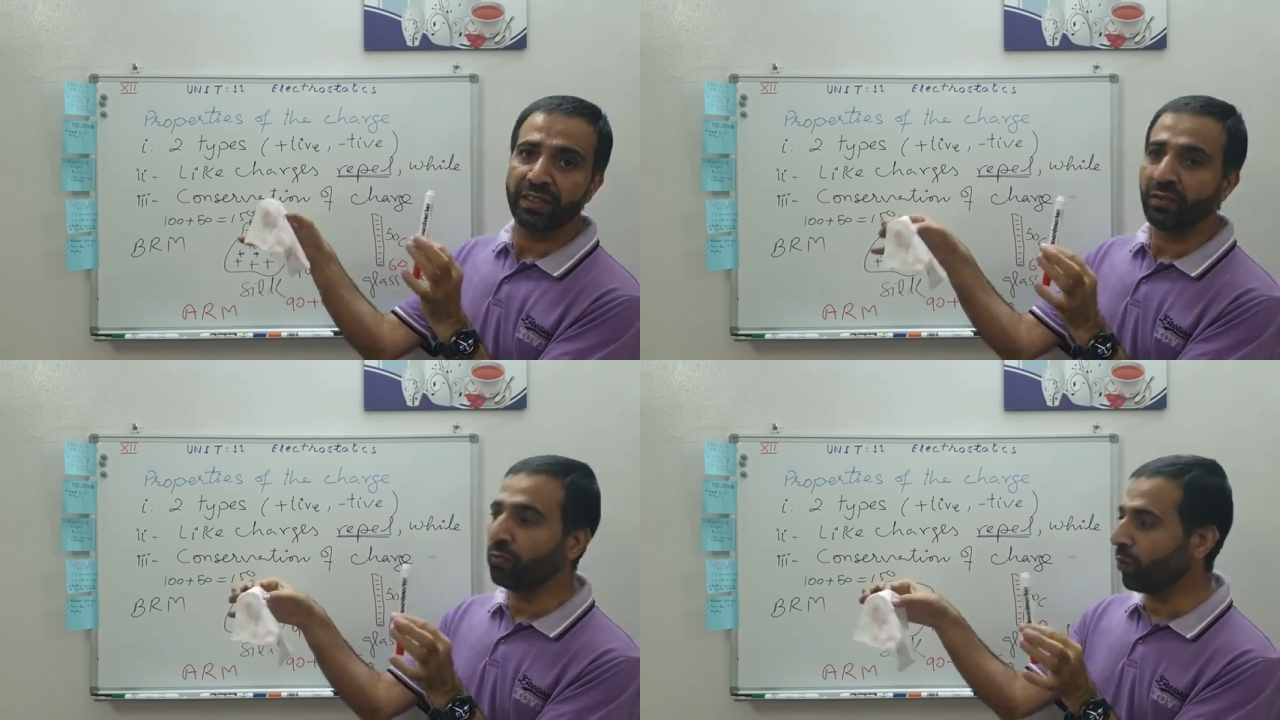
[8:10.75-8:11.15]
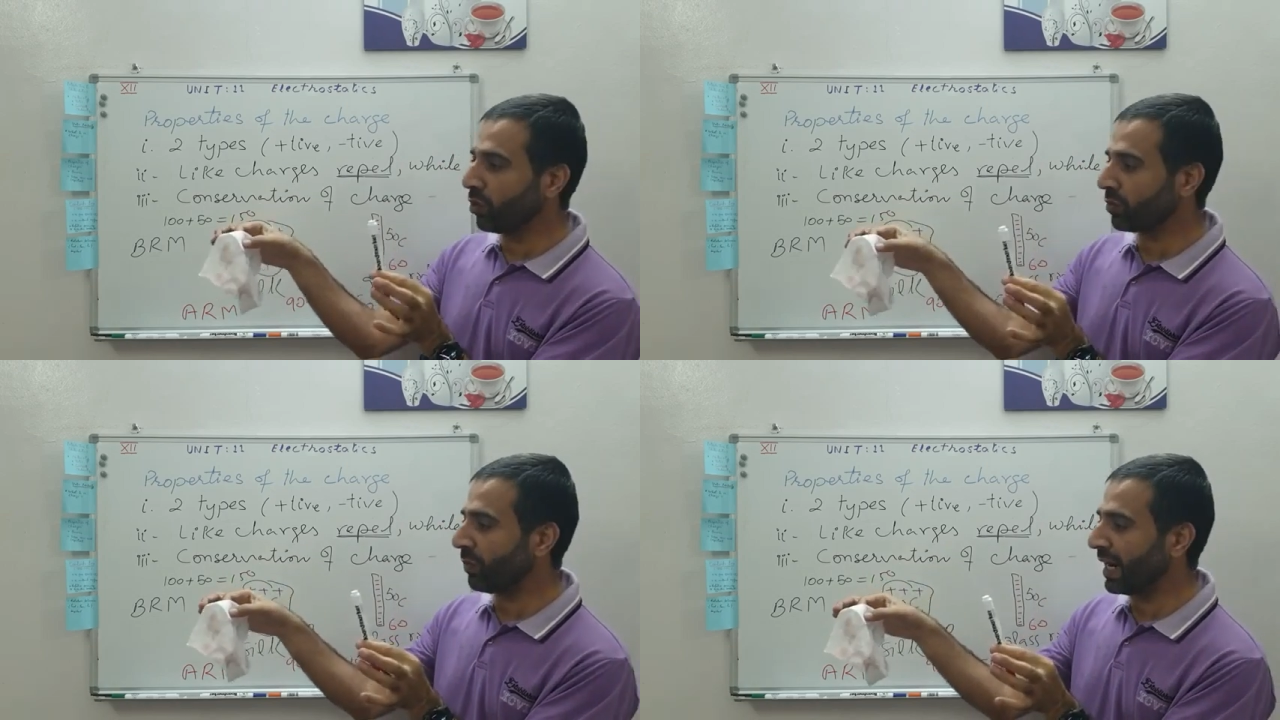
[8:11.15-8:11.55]

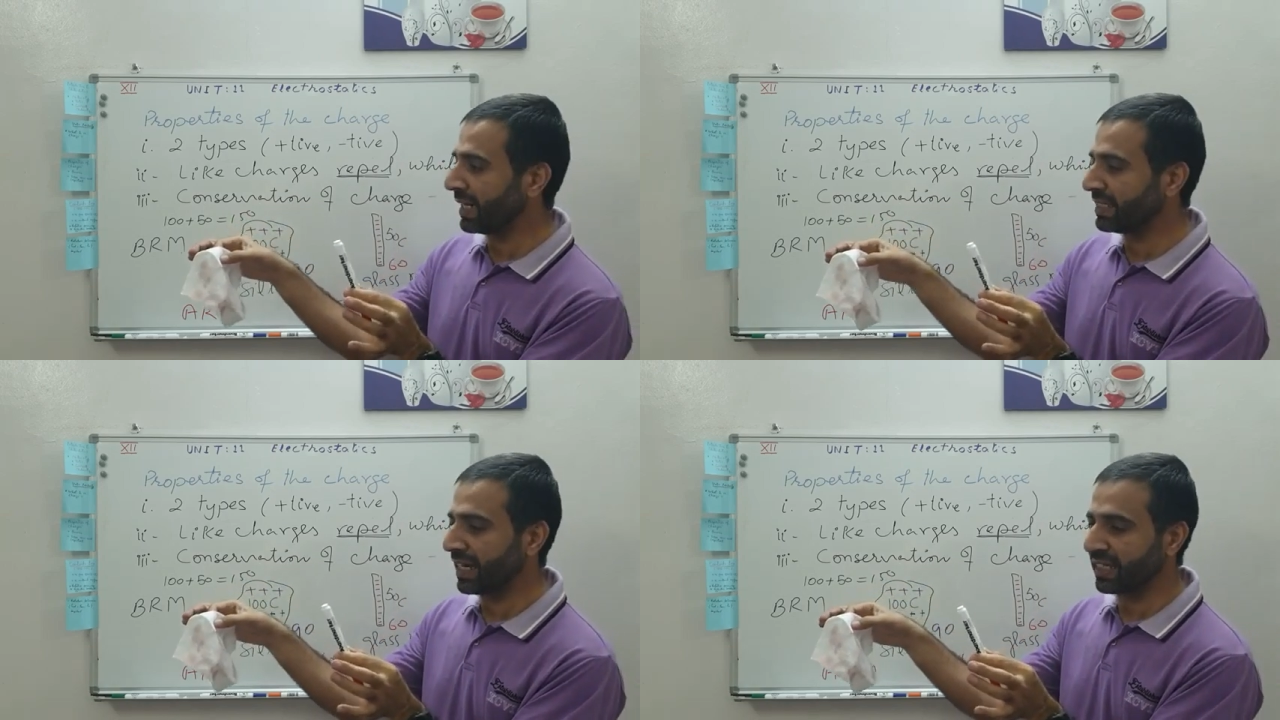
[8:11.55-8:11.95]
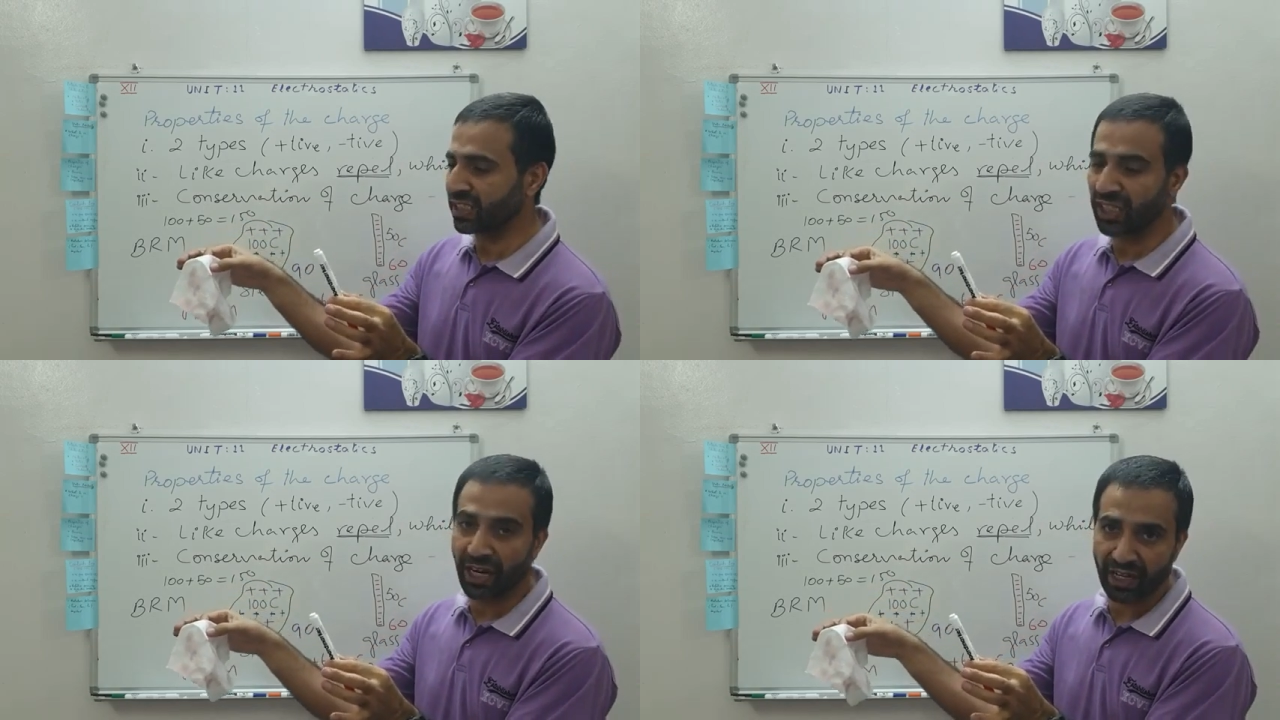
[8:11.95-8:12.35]
Both bodies are
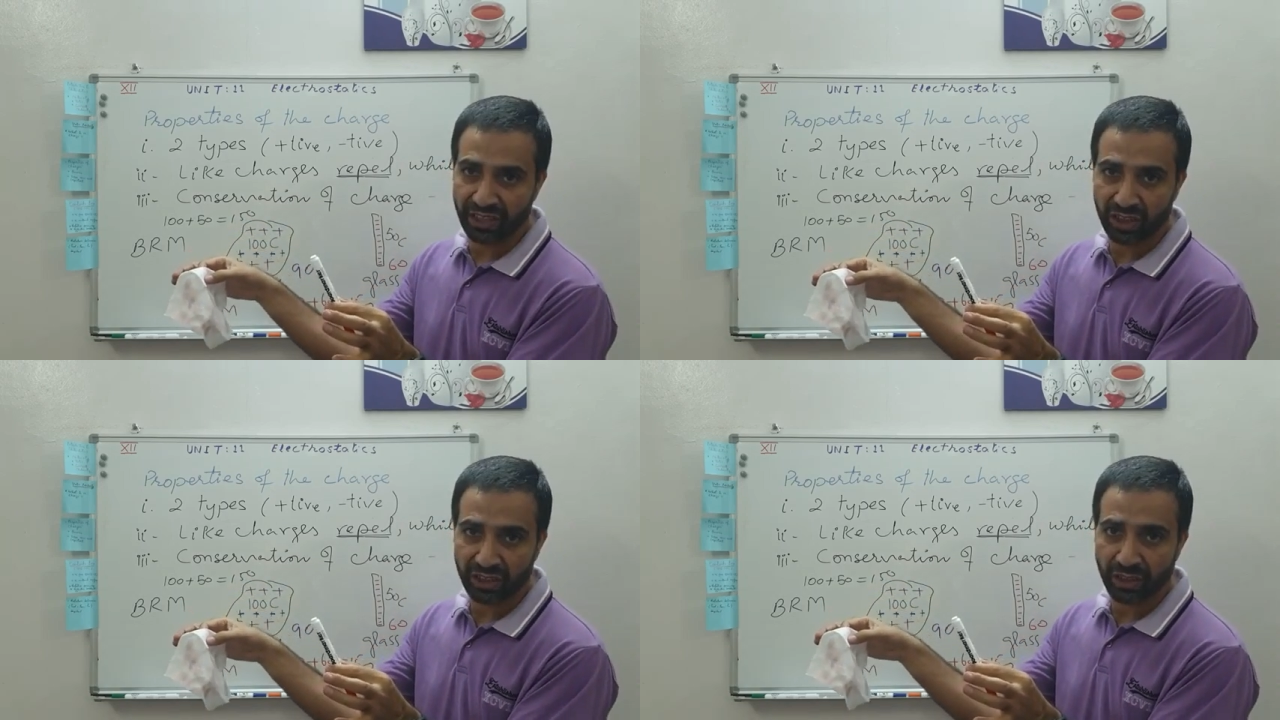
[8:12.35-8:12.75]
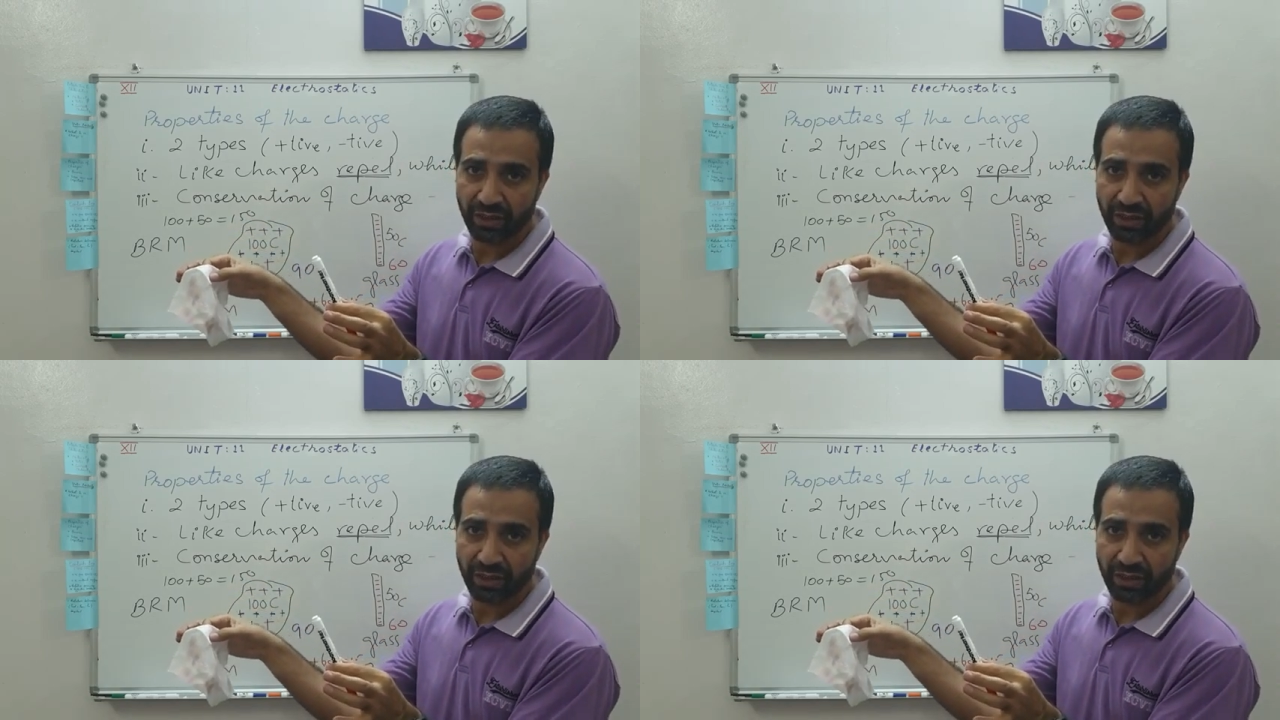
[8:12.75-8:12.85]
charged